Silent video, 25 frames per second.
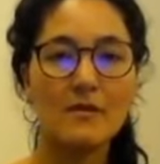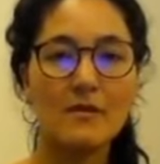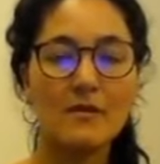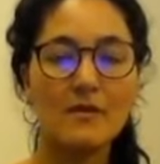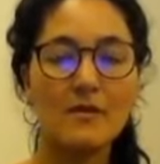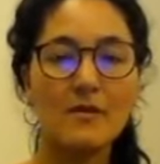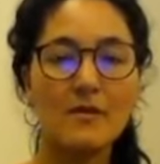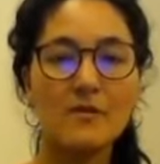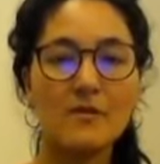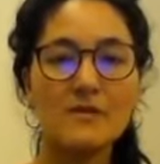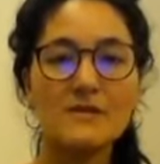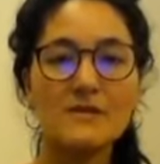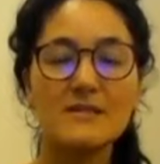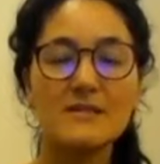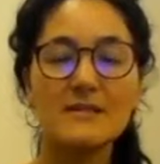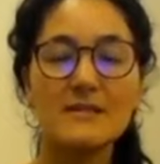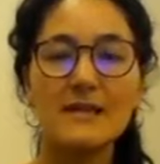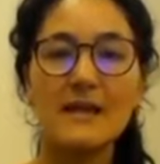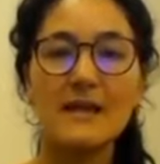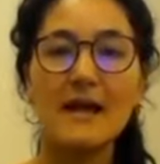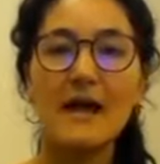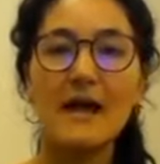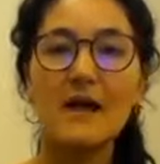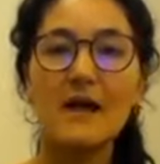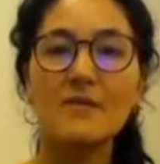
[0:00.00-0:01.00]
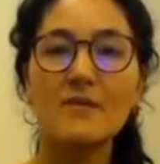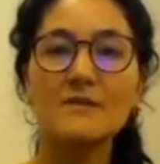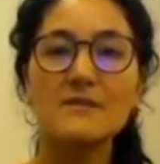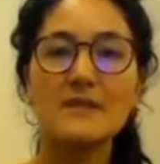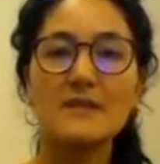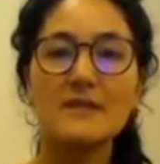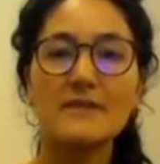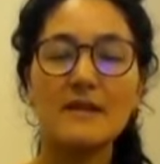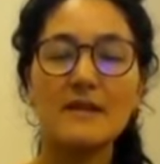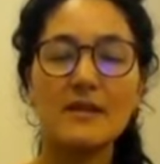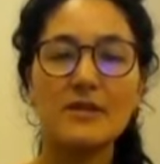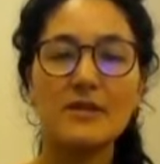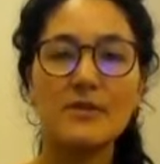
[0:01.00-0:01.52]
Noticing how is it
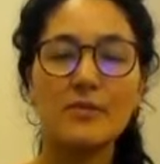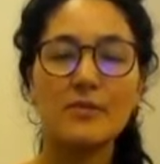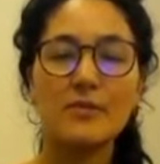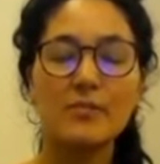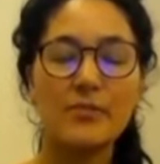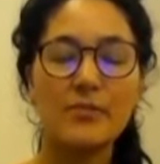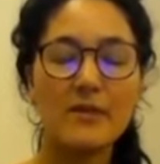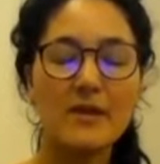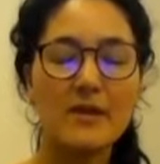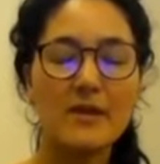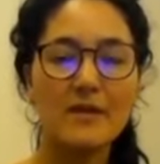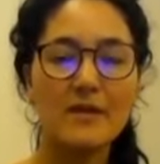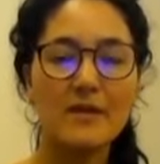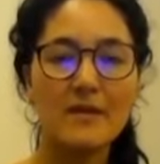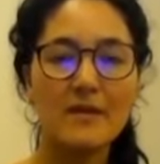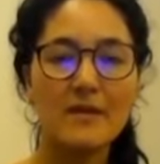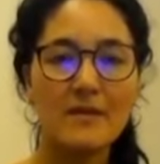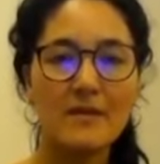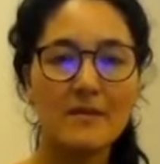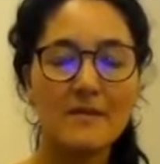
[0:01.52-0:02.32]
that you breathe.